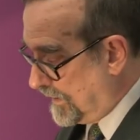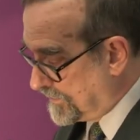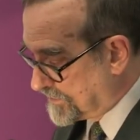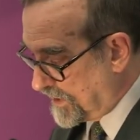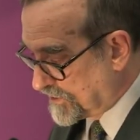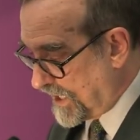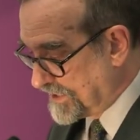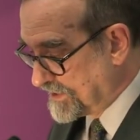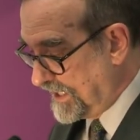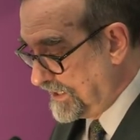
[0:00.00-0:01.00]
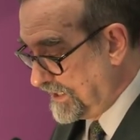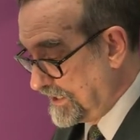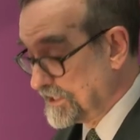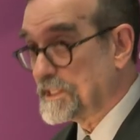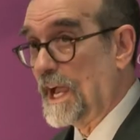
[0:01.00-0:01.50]
such as
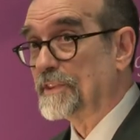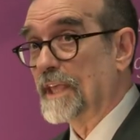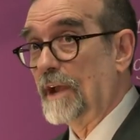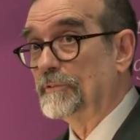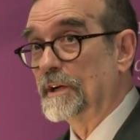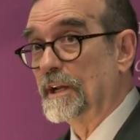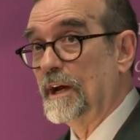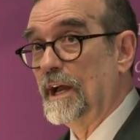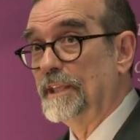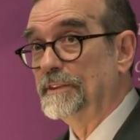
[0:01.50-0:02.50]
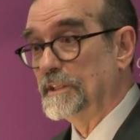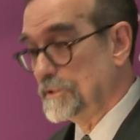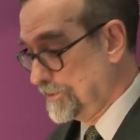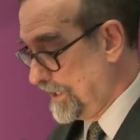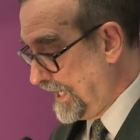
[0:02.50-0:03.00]
India, South Africa, and the
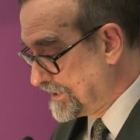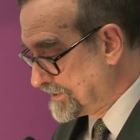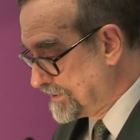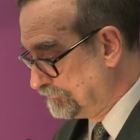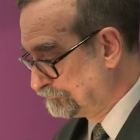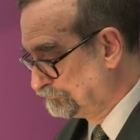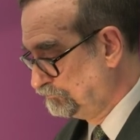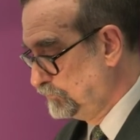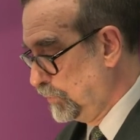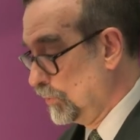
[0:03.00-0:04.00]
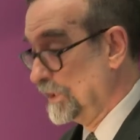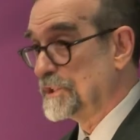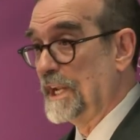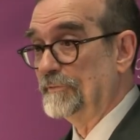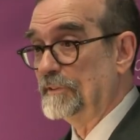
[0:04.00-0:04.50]
US,
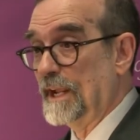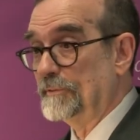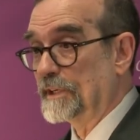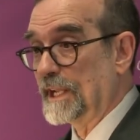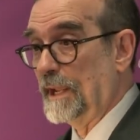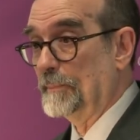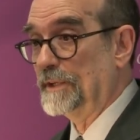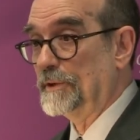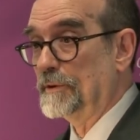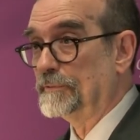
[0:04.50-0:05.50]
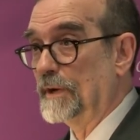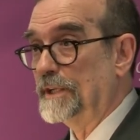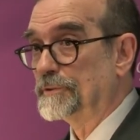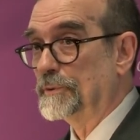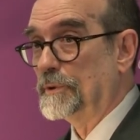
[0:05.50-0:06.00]
which never came under
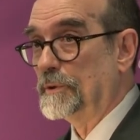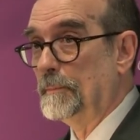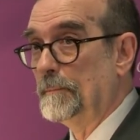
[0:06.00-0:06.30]
French rule.